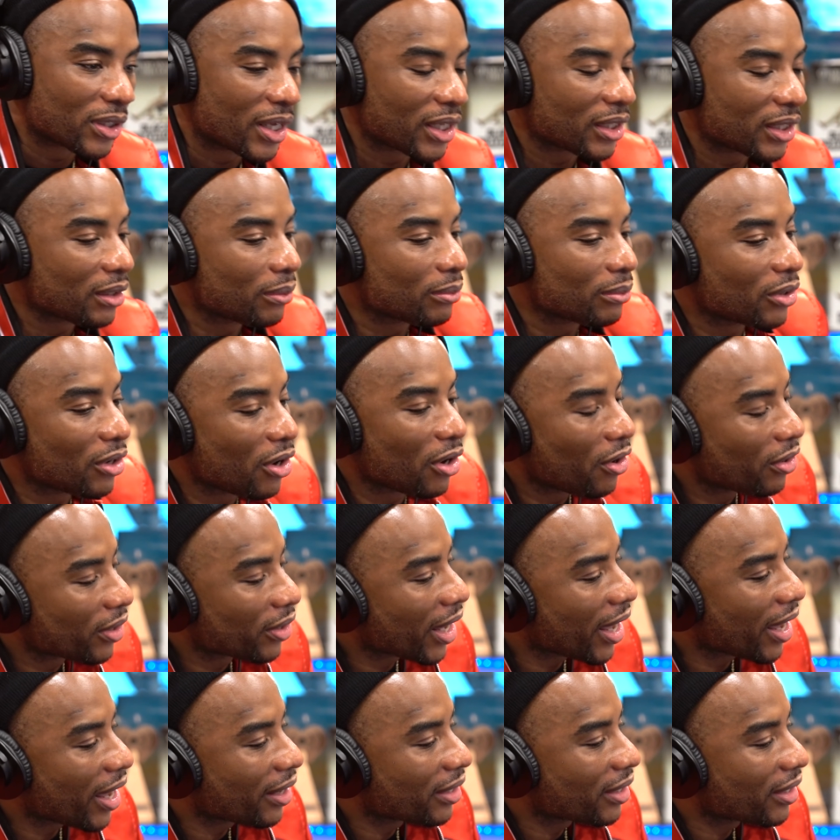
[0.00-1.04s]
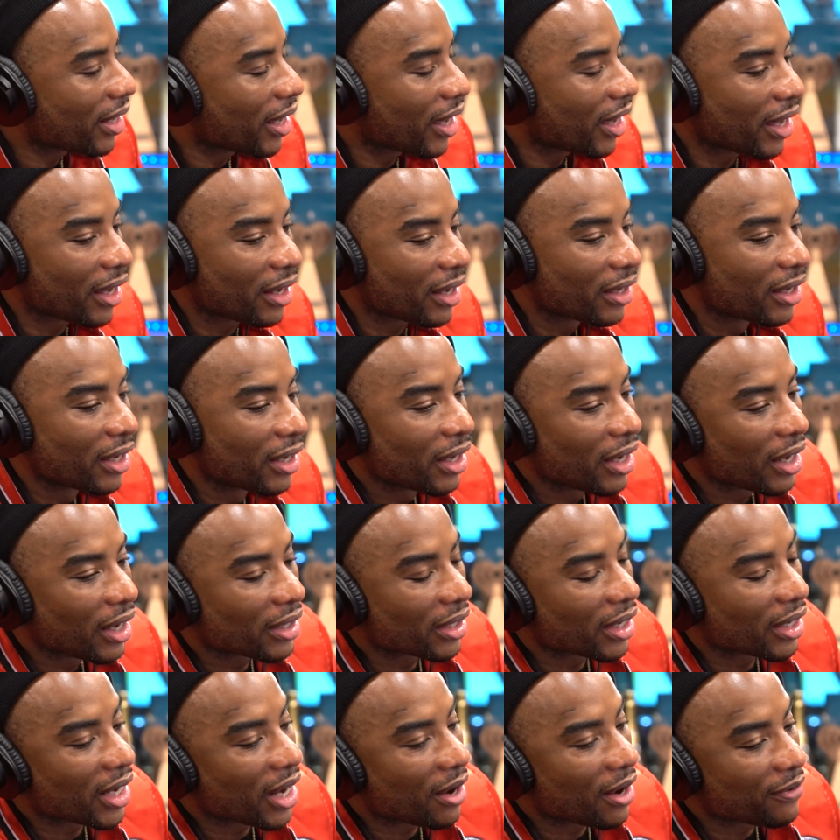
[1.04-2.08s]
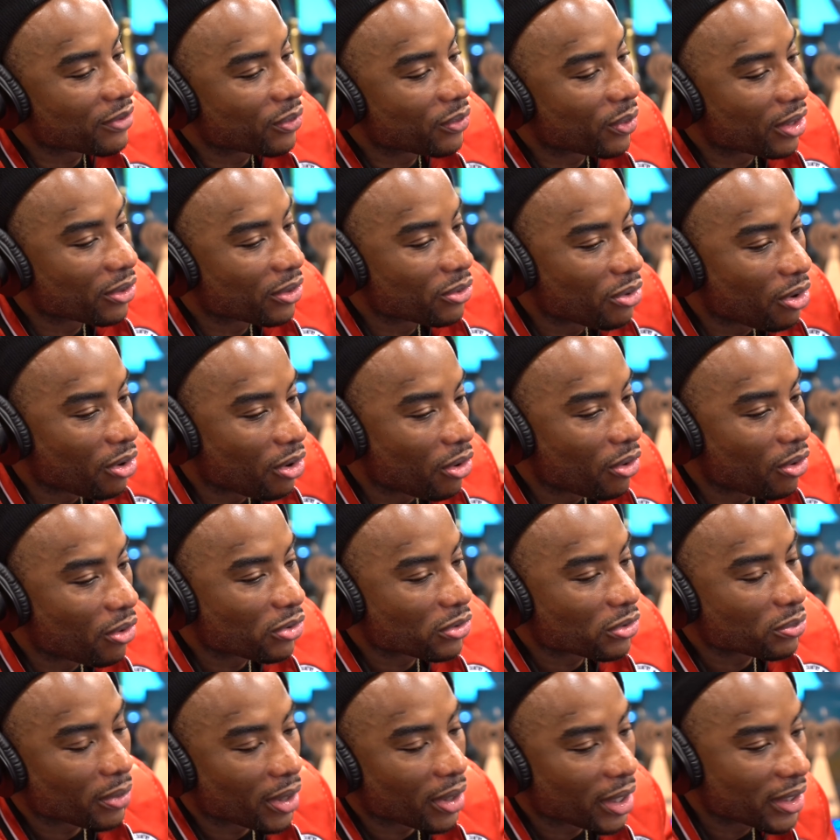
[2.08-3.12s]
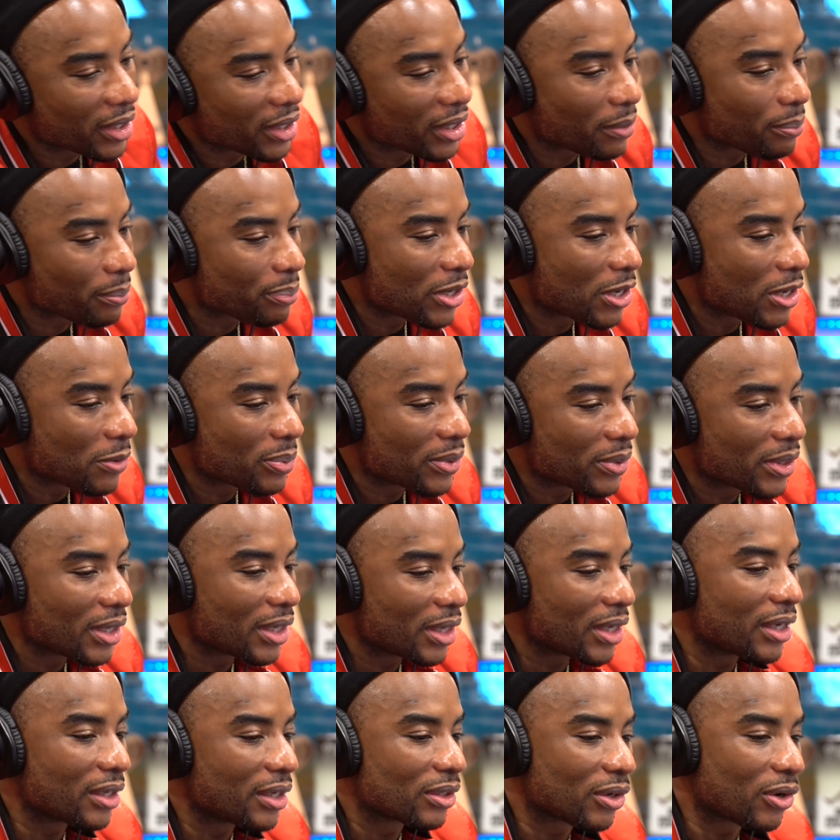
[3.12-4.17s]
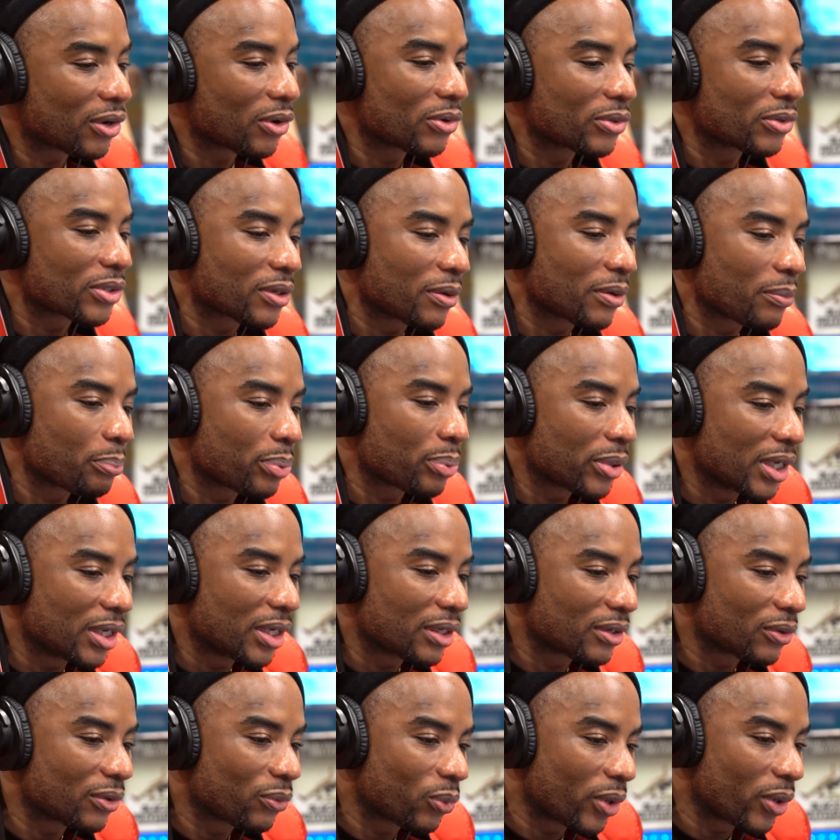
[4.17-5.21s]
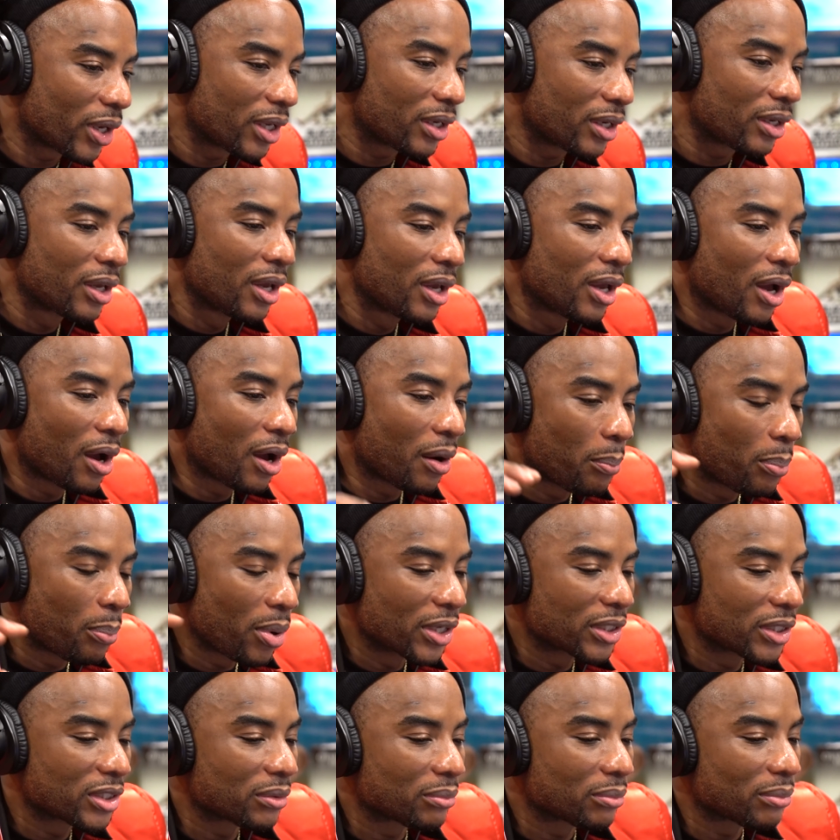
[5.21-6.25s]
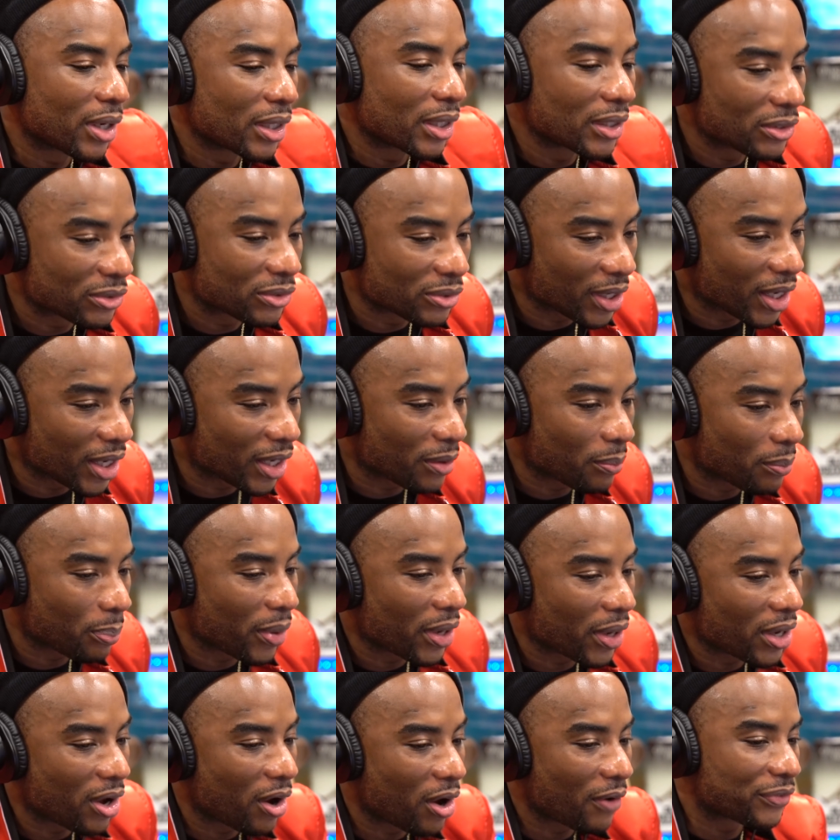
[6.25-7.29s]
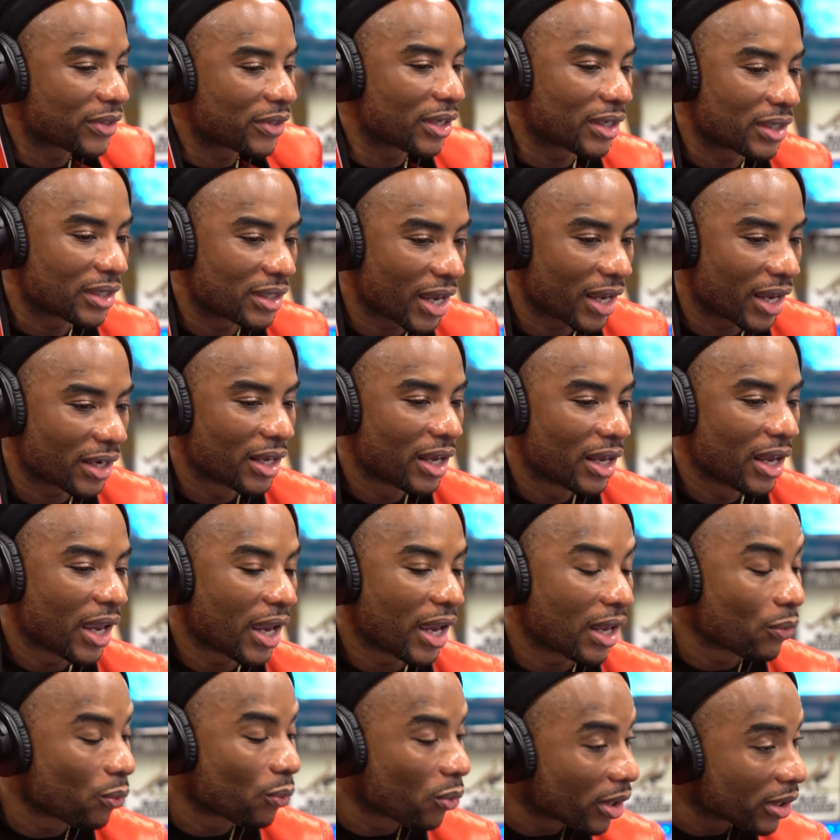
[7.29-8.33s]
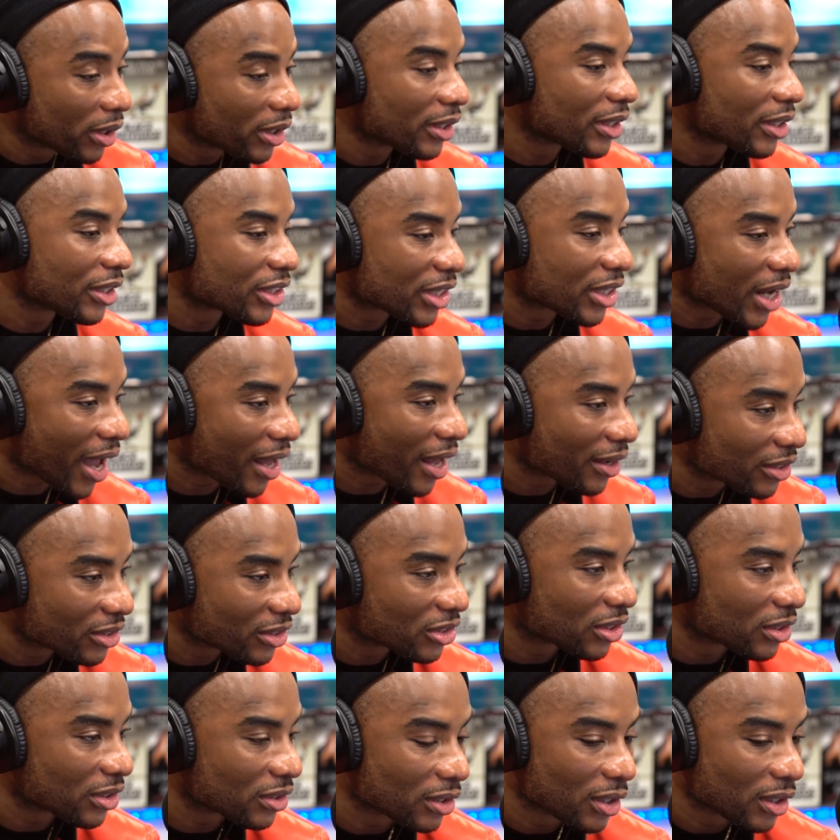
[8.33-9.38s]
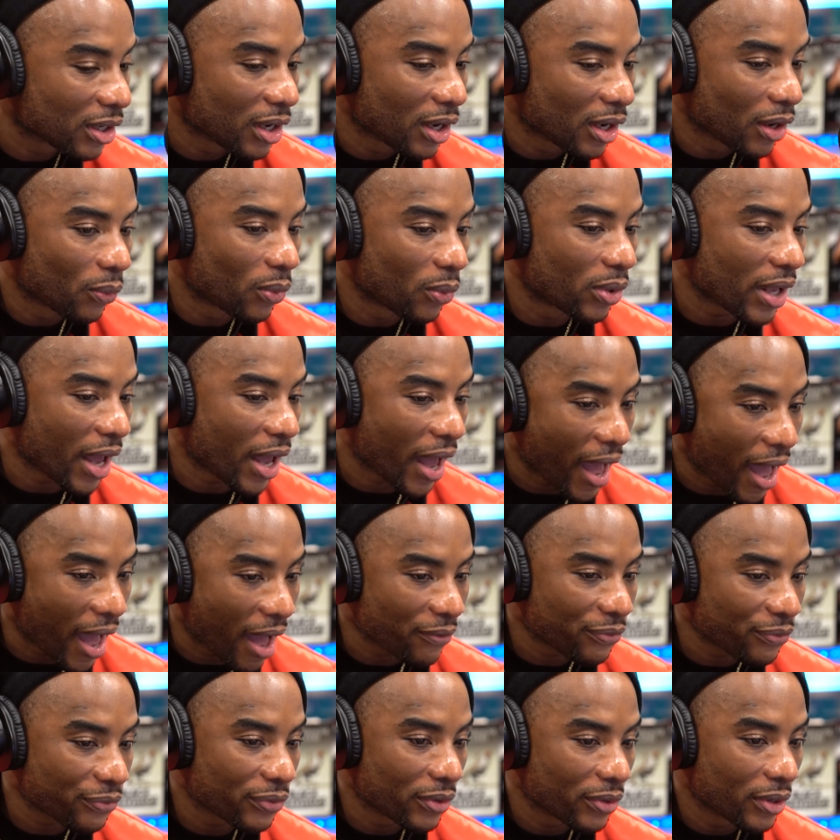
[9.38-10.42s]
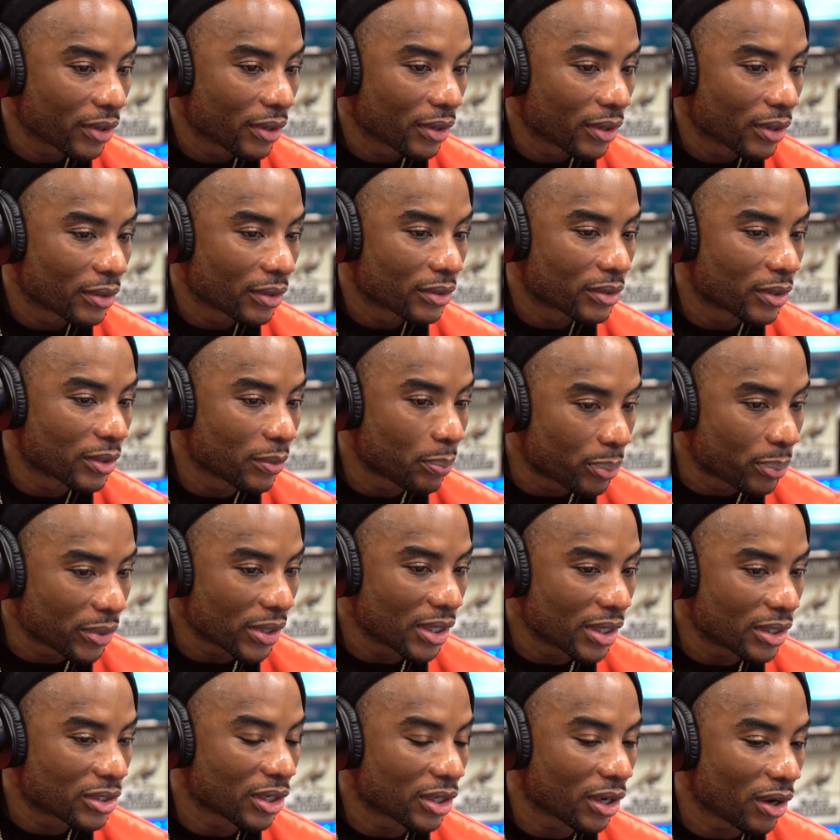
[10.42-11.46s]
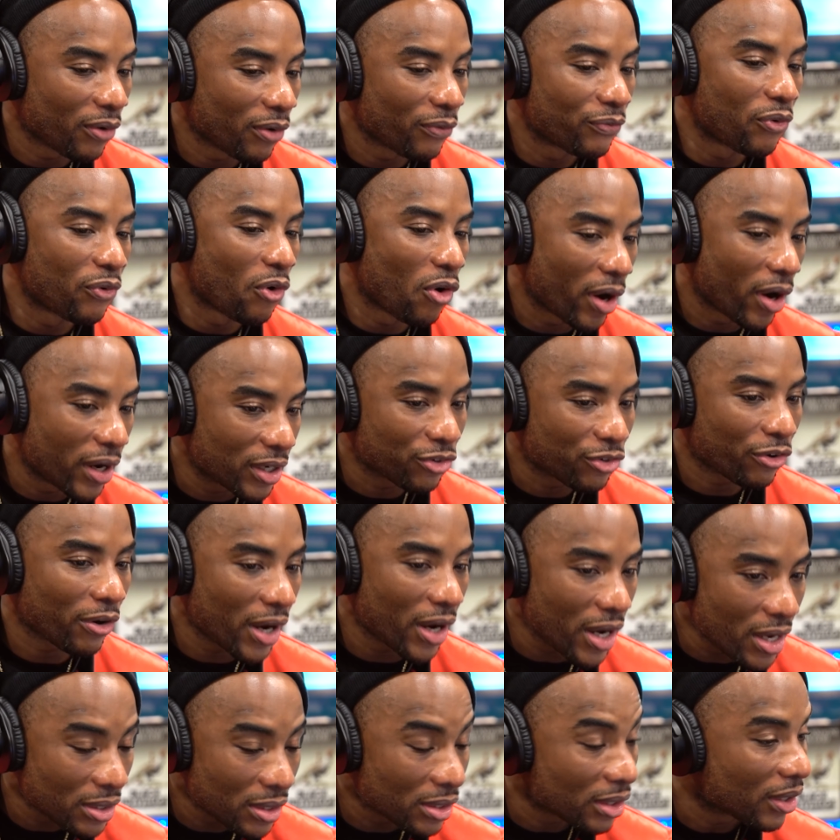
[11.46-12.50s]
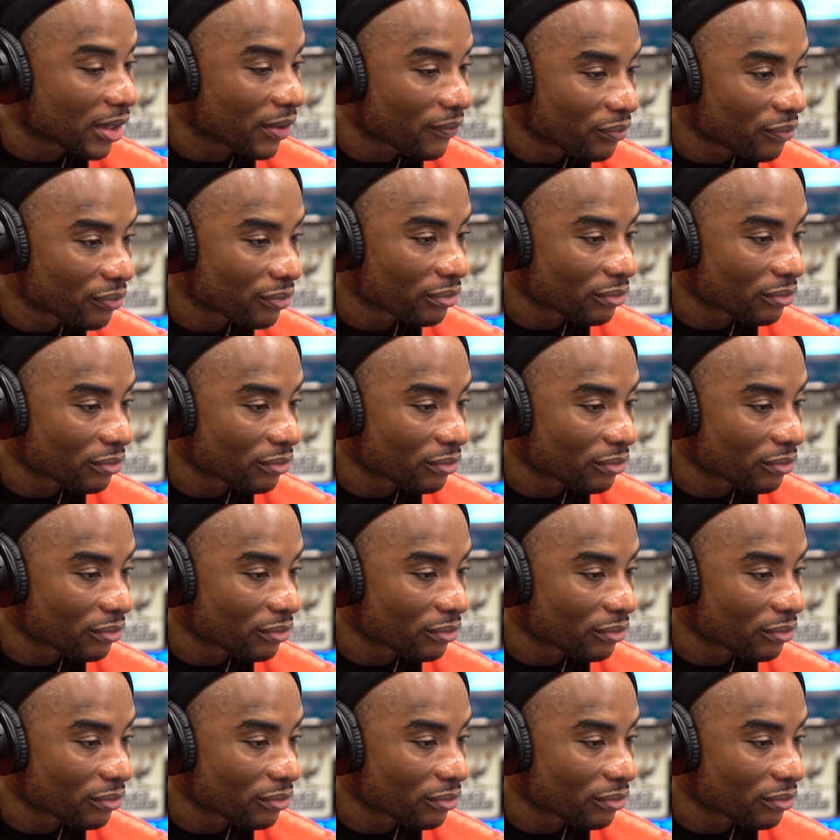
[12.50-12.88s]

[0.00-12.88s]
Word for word: Let them go down there and let everyone who owes money in PPP loans compete to win a bunch of money so they can pay off their debt. And one of the challenges would have to be to avoid crazy.